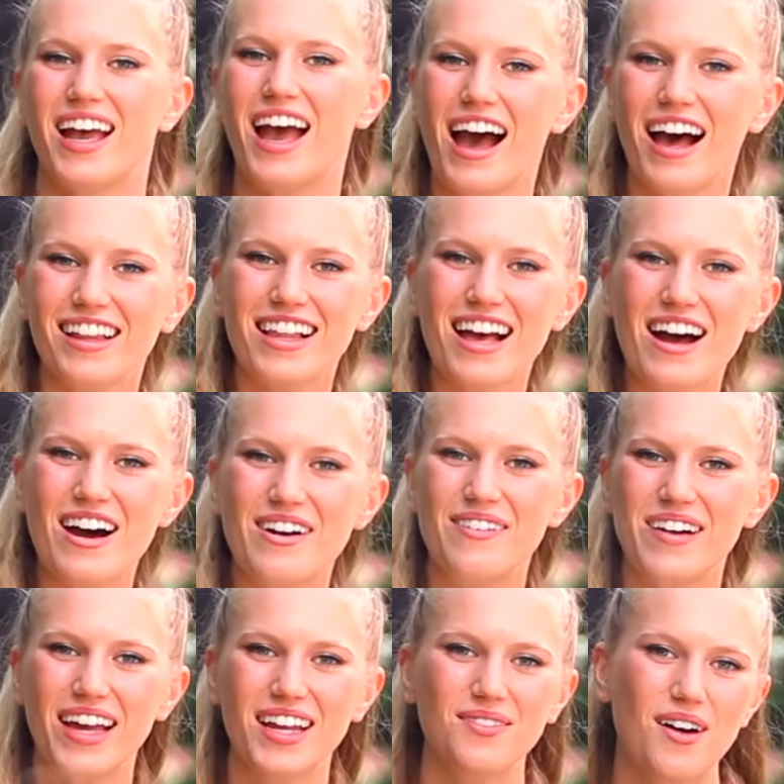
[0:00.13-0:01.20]
Hello
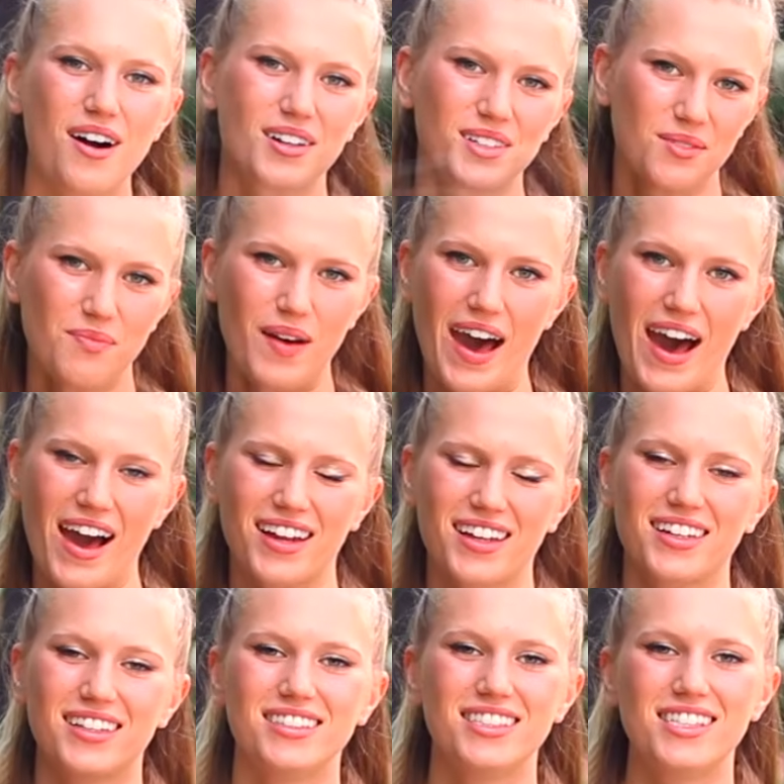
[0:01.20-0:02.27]
and welcome back
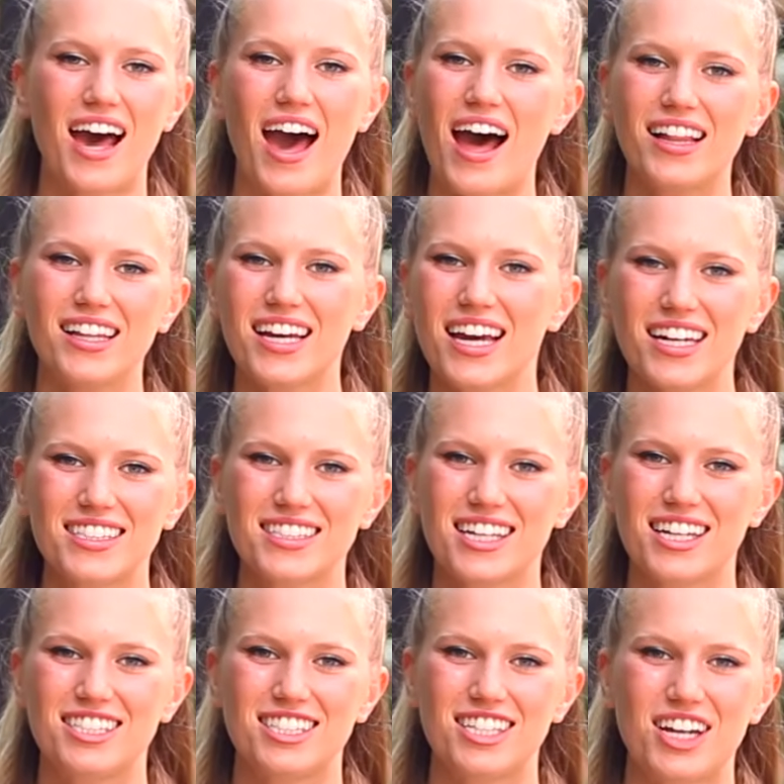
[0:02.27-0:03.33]
to Alyena's
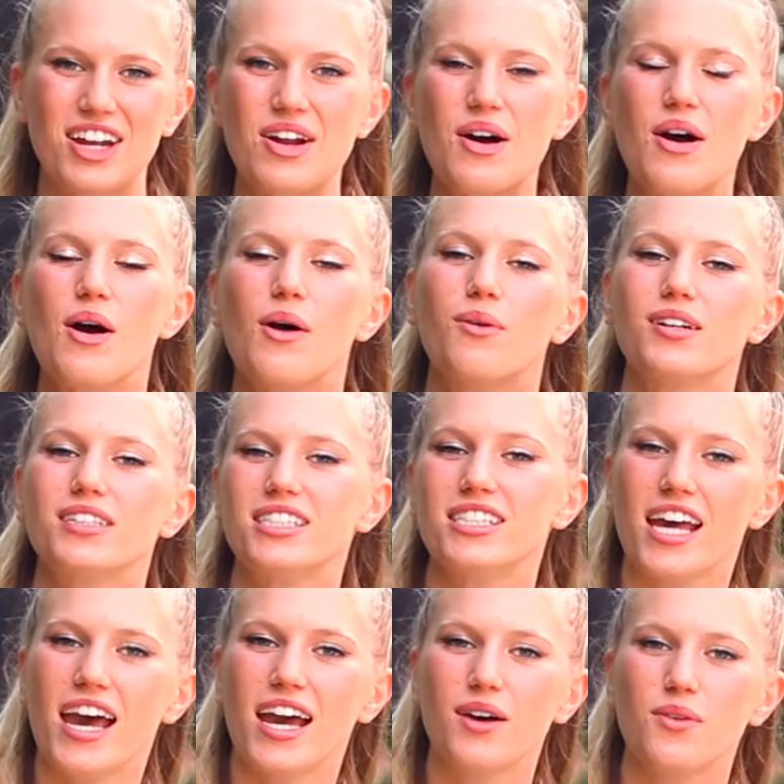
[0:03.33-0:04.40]
Kitchen, where
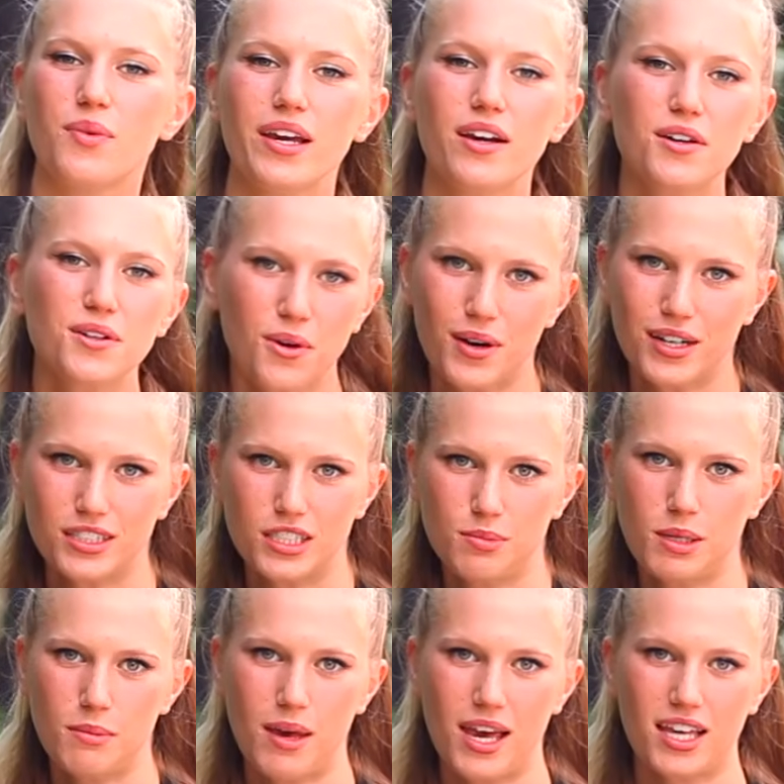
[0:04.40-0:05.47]
today we are going to
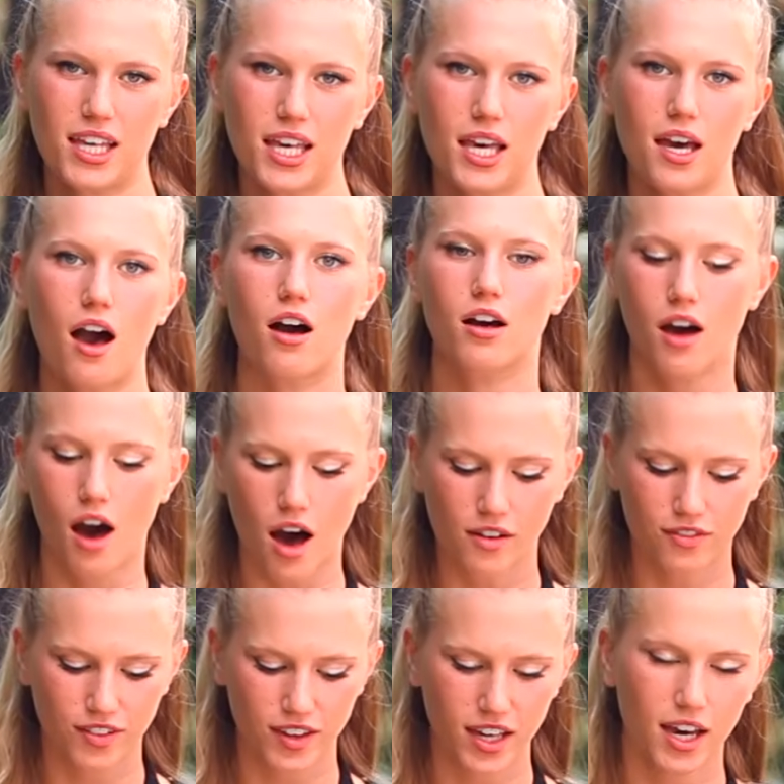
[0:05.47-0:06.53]
be making a
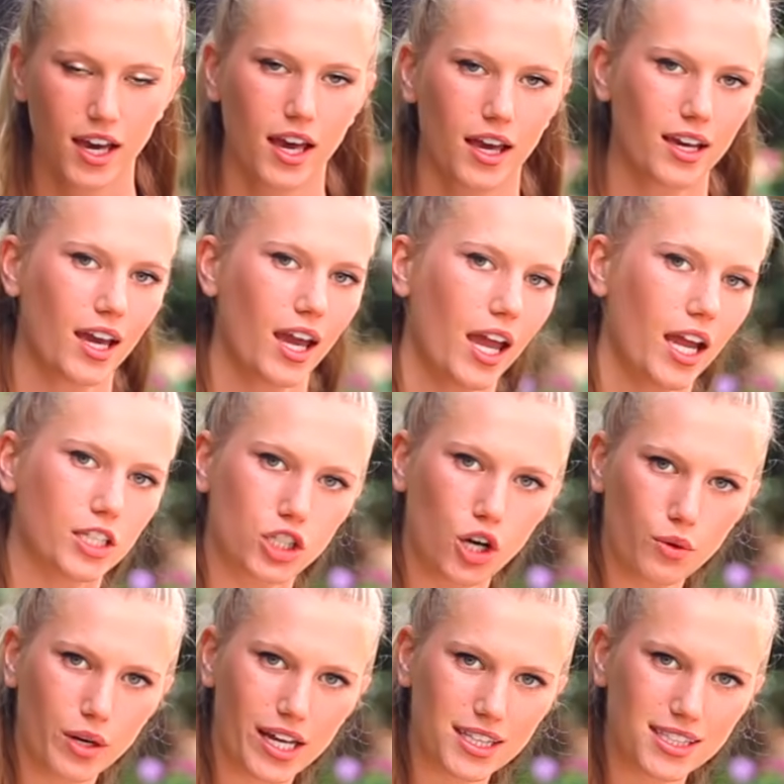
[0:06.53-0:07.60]
coffee and
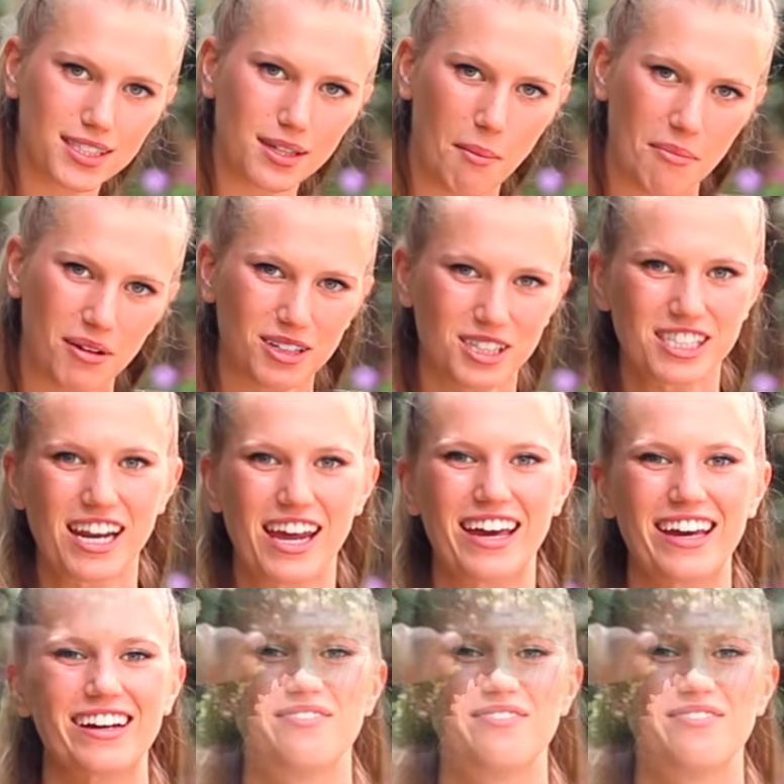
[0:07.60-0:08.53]
donuts milkshake.